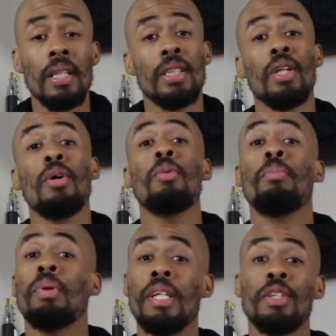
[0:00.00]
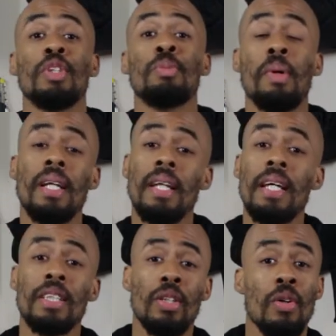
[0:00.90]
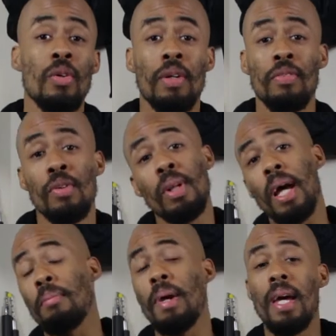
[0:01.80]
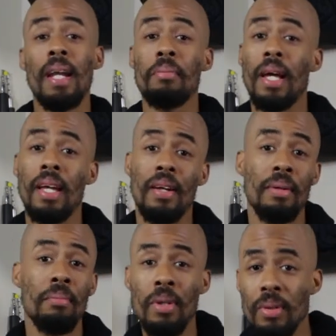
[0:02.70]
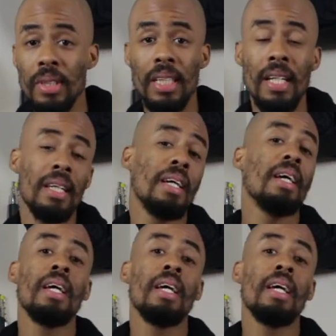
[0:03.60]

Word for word: So please respect that. So if you like, man, I'm not hearing the music,